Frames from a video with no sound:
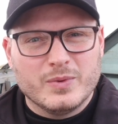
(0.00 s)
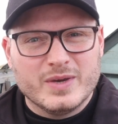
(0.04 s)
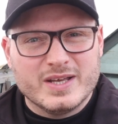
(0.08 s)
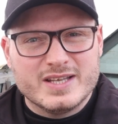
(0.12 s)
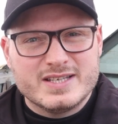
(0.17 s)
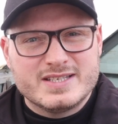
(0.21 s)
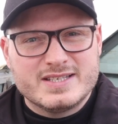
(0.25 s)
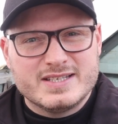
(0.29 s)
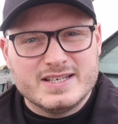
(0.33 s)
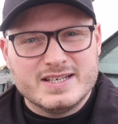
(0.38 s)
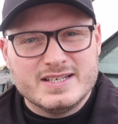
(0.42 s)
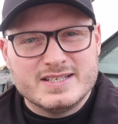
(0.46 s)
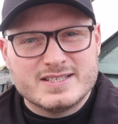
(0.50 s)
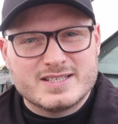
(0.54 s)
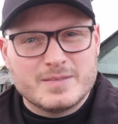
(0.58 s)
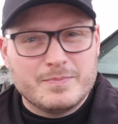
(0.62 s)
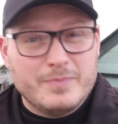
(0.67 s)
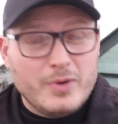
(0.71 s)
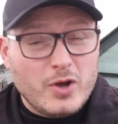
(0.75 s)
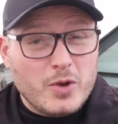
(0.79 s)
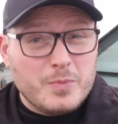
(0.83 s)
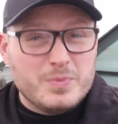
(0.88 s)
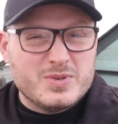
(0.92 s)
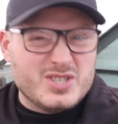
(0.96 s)
which is the
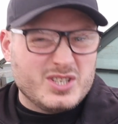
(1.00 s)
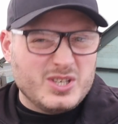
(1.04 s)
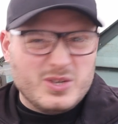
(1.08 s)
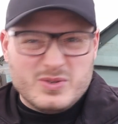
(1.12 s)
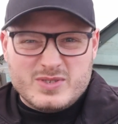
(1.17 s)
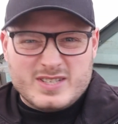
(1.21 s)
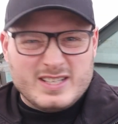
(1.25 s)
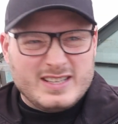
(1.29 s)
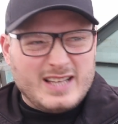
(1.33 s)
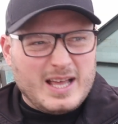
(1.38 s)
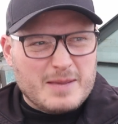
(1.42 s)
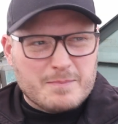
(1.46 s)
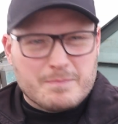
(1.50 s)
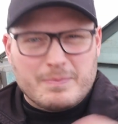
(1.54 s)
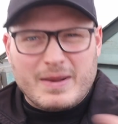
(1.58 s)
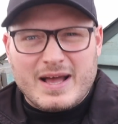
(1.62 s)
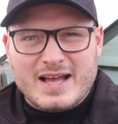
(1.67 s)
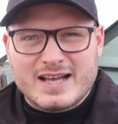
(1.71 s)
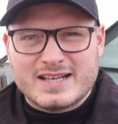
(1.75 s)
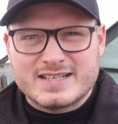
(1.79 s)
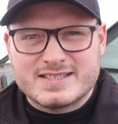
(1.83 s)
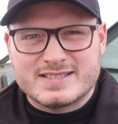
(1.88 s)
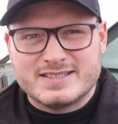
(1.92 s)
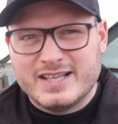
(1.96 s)
purpose of using like
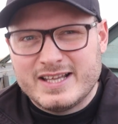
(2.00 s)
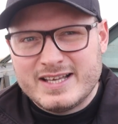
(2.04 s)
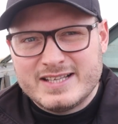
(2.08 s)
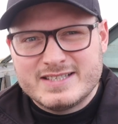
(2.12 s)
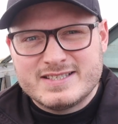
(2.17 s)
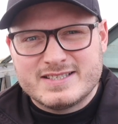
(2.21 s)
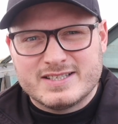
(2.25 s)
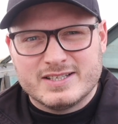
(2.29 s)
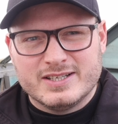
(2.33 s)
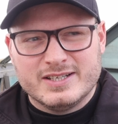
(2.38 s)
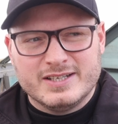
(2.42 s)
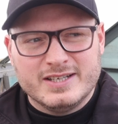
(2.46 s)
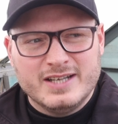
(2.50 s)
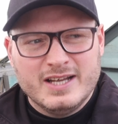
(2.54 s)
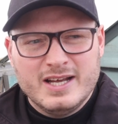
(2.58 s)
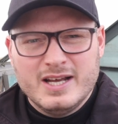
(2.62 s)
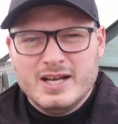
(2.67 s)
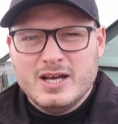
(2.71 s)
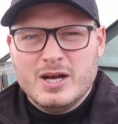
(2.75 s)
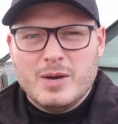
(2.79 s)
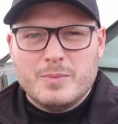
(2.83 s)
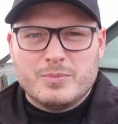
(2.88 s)
bags, lids and